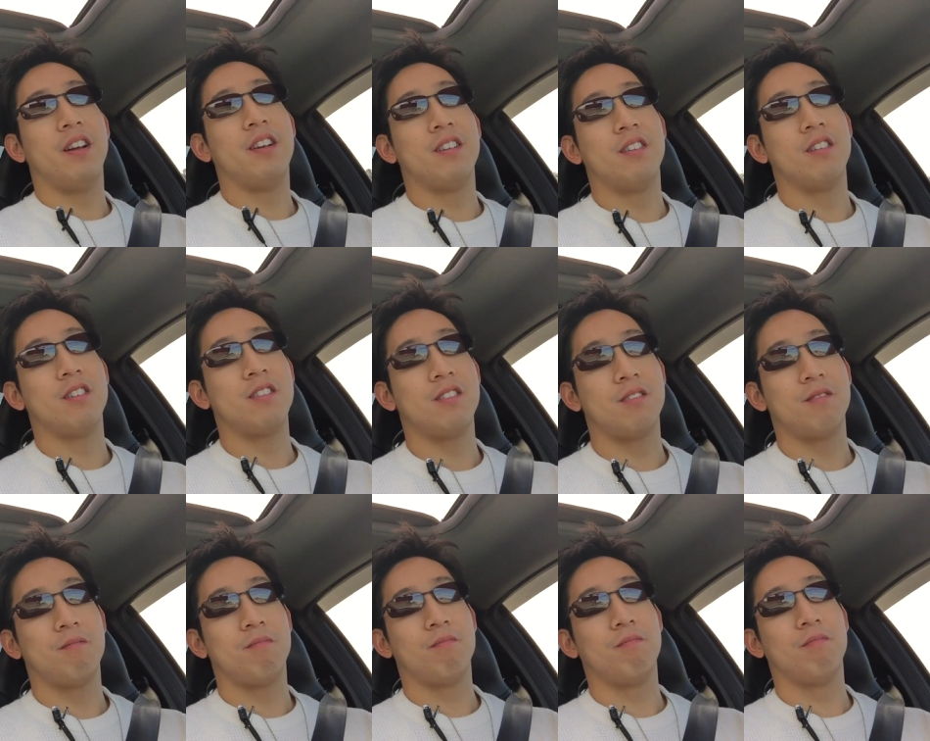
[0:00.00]
just
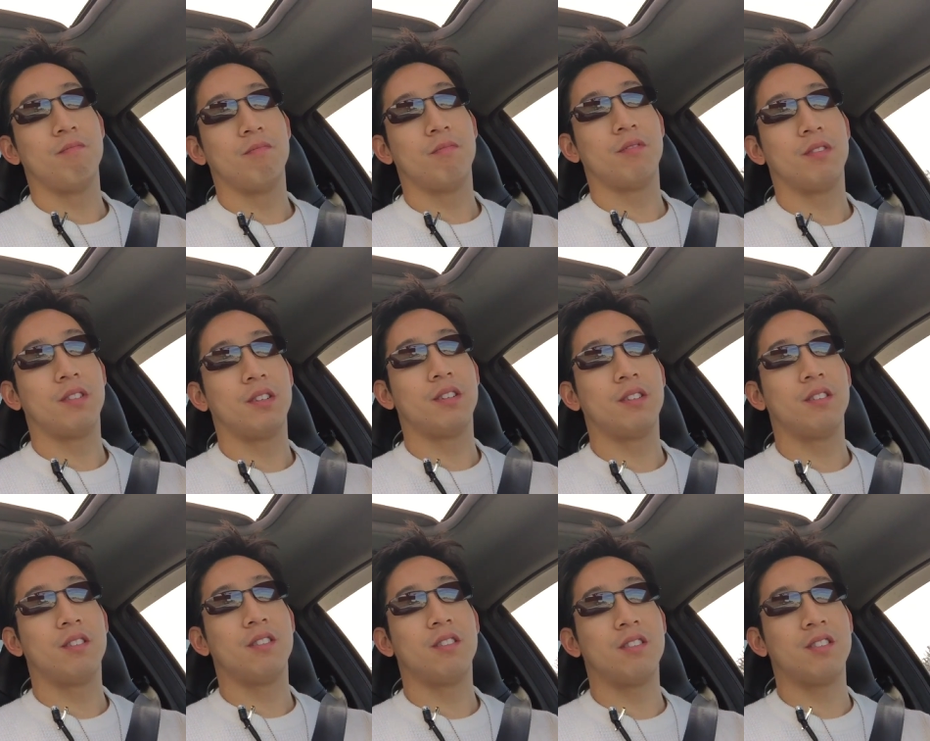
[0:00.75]

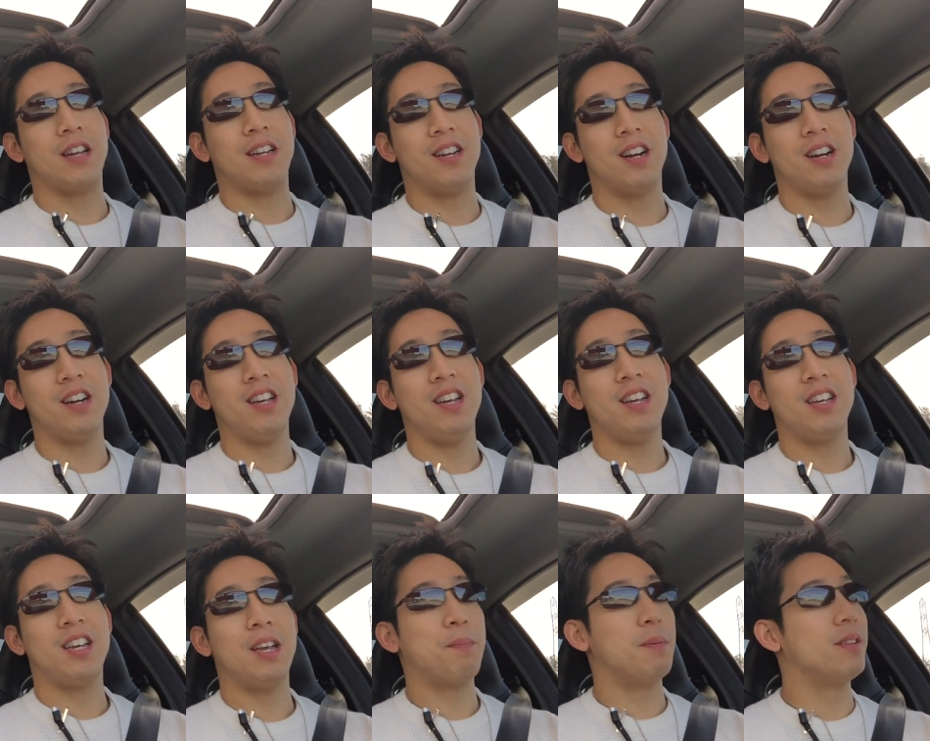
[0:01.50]
stay
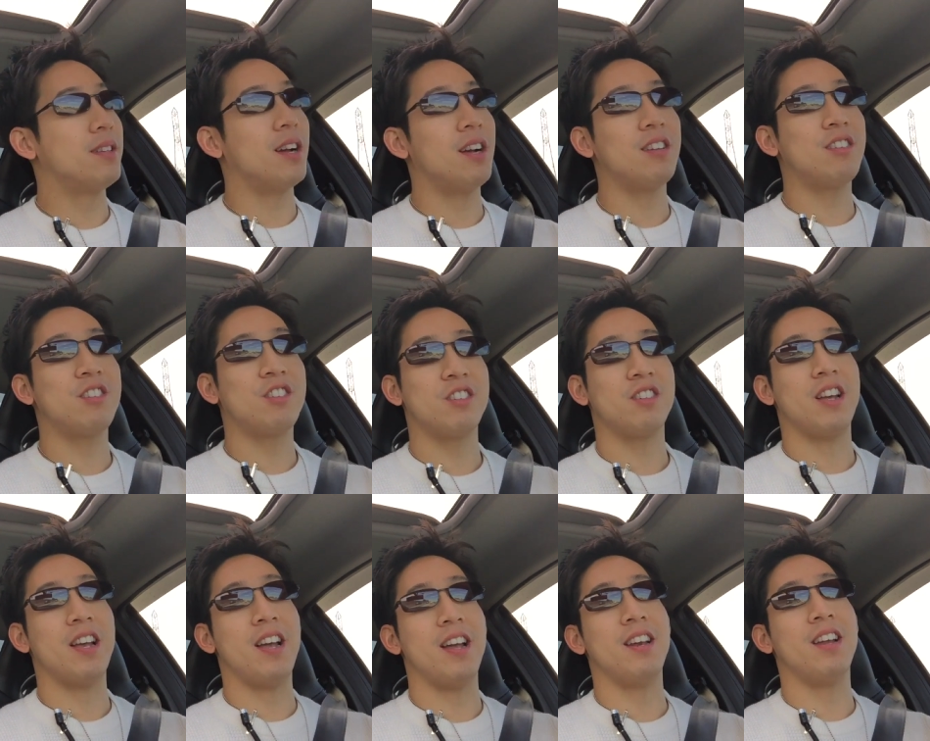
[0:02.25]
dirty, keep in touch,
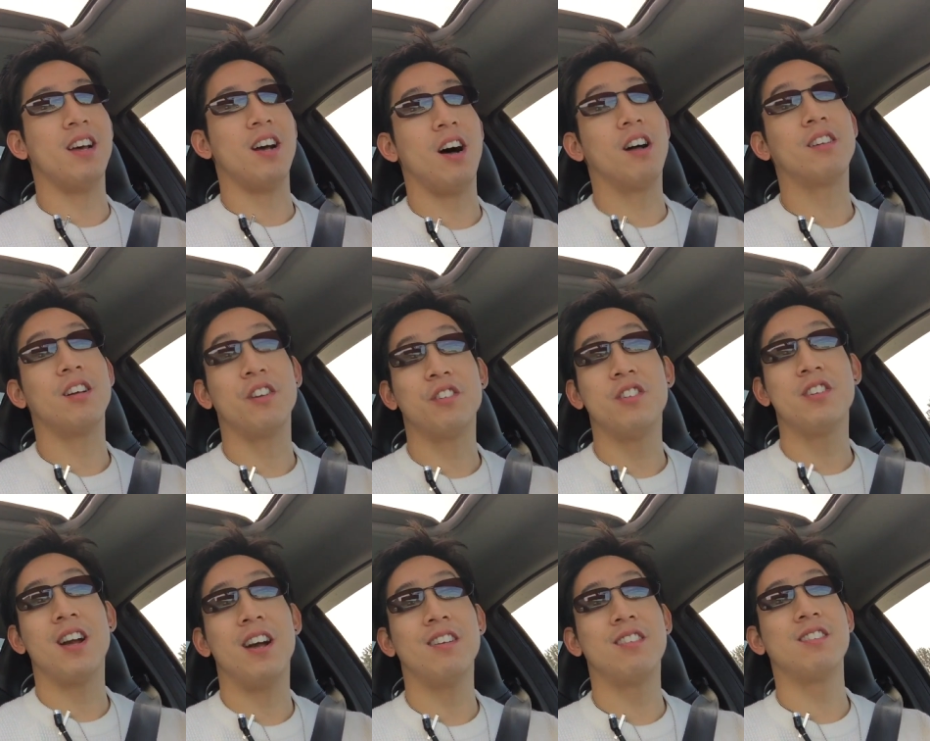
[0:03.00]
and I'll talk
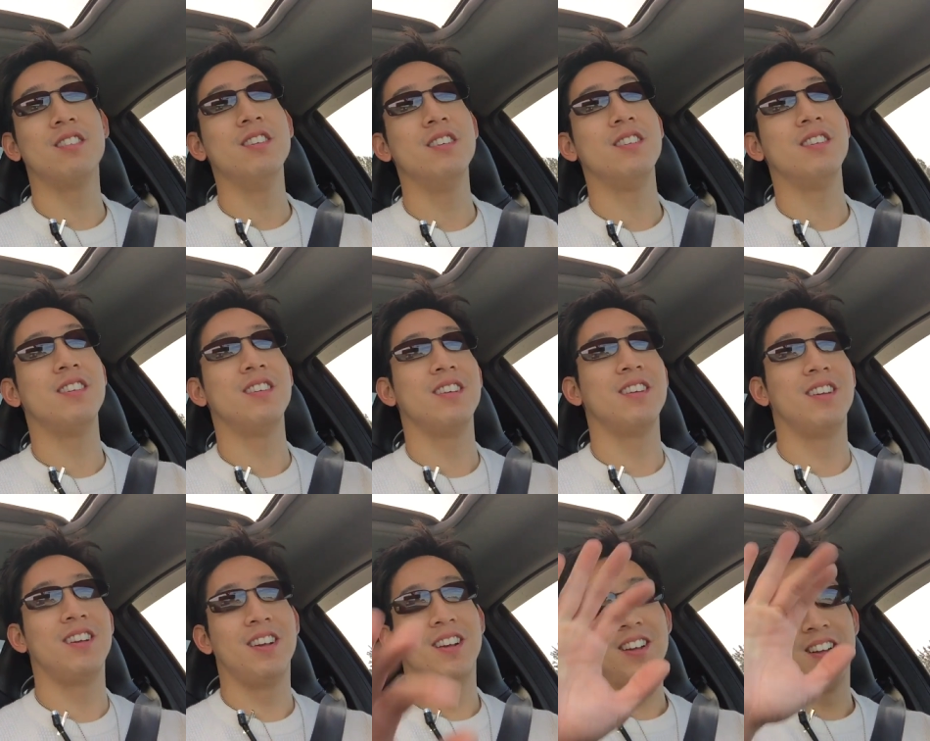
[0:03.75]
to you guys soon.
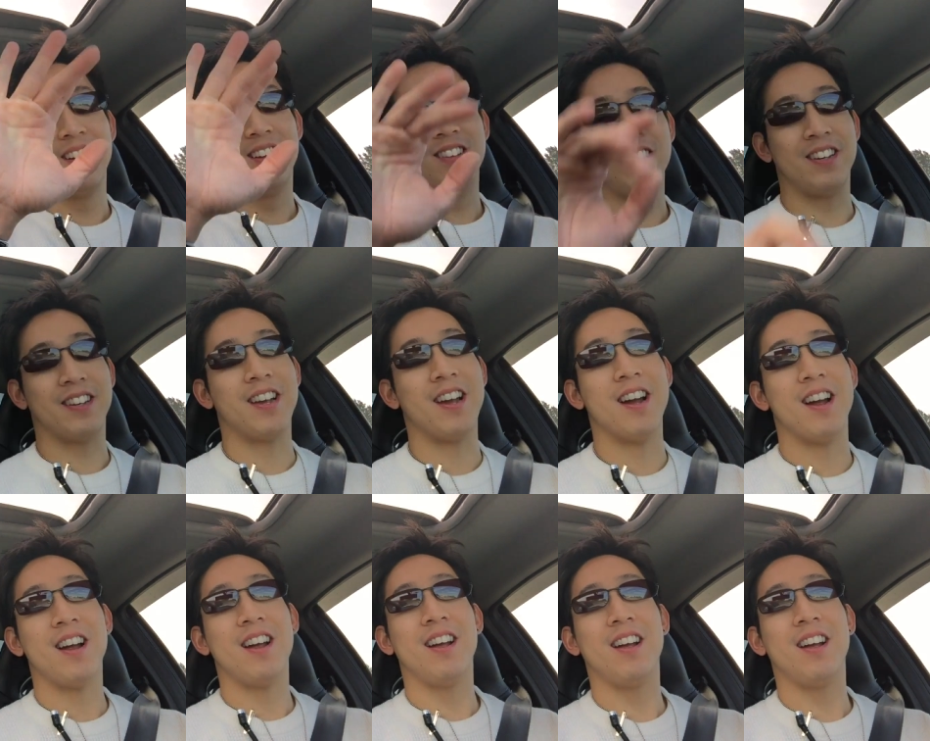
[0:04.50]
Take care.